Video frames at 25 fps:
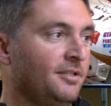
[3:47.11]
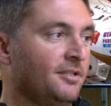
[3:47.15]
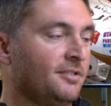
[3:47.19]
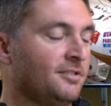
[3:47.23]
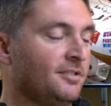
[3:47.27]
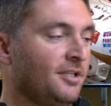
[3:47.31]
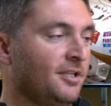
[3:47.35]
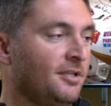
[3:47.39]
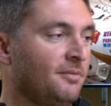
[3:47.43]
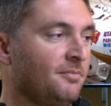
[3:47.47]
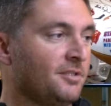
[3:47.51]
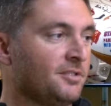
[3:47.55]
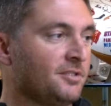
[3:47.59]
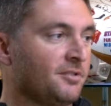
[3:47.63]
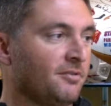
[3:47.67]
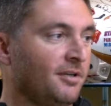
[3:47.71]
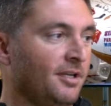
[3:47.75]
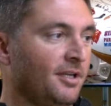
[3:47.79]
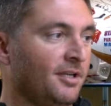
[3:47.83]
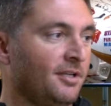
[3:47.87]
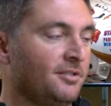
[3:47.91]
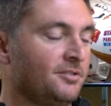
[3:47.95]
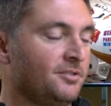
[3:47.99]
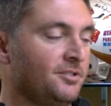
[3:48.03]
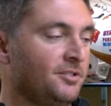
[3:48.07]
the team that's
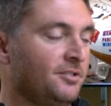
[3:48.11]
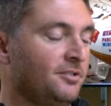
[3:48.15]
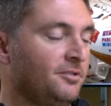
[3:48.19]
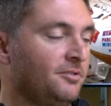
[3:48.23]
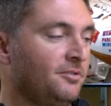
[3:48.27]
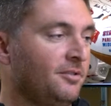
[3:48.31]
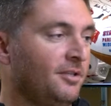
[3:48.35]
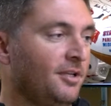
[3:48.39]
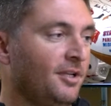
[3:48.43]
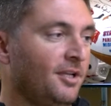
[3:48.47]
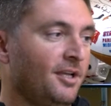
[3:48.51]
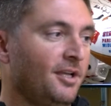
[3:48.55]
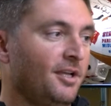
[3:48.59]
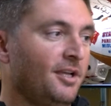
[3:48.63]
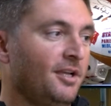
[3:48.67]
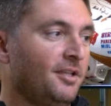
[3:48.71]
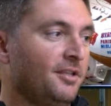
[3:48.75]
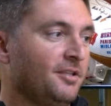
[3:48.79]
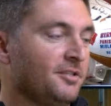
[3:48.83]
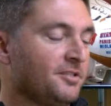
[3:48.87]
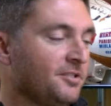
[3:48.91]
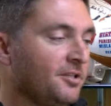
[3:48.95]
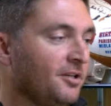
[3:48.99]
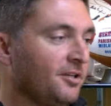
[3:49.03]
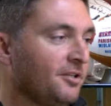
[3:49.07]
around you,
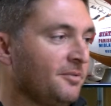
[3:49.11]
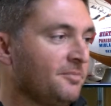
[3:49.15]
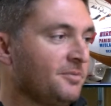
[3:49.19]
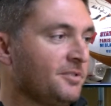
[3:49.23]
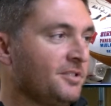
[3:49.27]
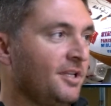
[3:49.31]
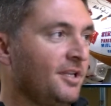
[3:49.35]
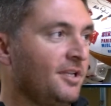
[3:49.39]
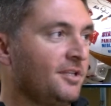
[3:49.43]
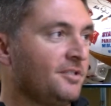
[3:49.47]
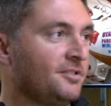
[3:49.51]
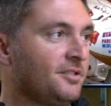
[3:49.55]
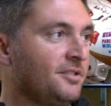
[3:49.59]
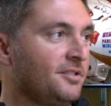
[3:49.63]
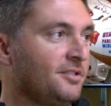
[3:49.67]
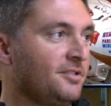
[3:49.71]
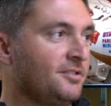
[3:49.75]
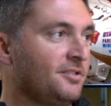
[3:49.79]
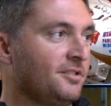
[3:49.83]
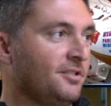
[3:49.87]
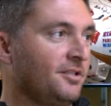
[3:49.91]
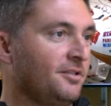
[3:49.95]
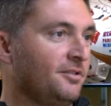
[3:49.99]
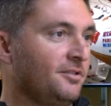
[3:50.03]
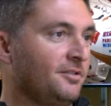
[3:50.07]
the circumstances,
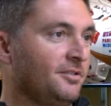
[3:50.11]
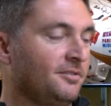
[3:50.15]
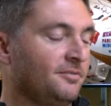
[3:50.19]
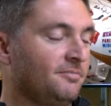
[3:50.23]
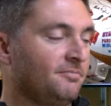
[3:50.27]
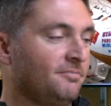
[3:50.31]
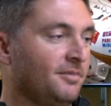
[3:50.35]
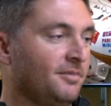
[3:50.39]
and